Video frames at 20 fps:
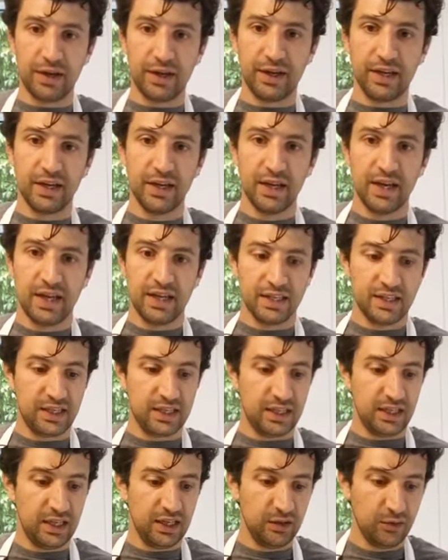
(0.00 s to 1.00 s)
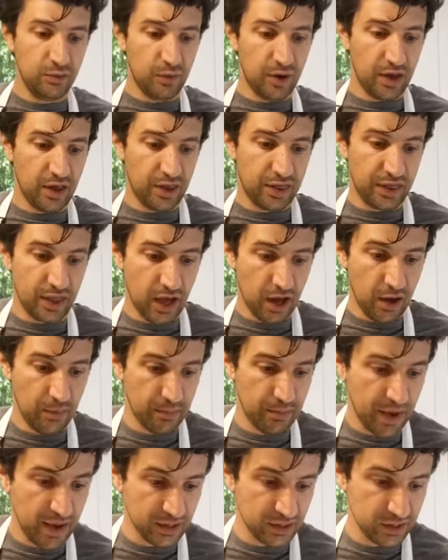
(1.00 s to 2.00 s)
tea with um, basil
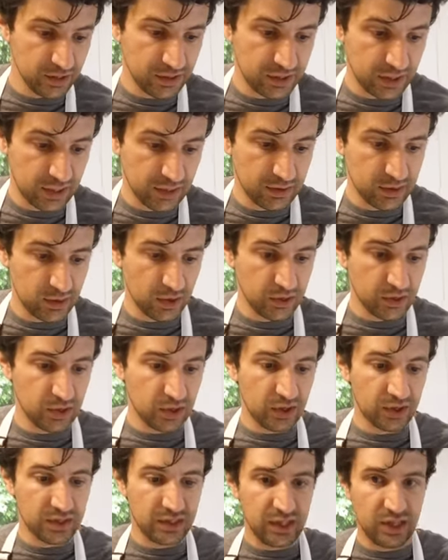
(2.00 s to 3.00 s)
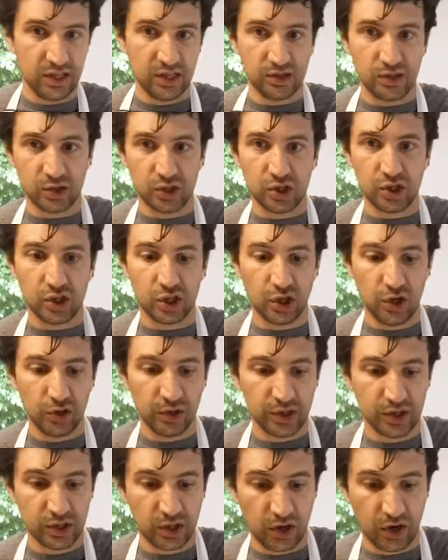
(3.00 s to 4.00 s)
seeds. So as you can see, these are slowly starting to
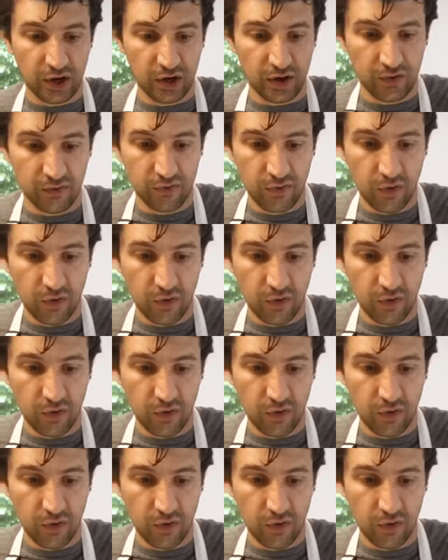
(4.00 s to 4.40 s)
form into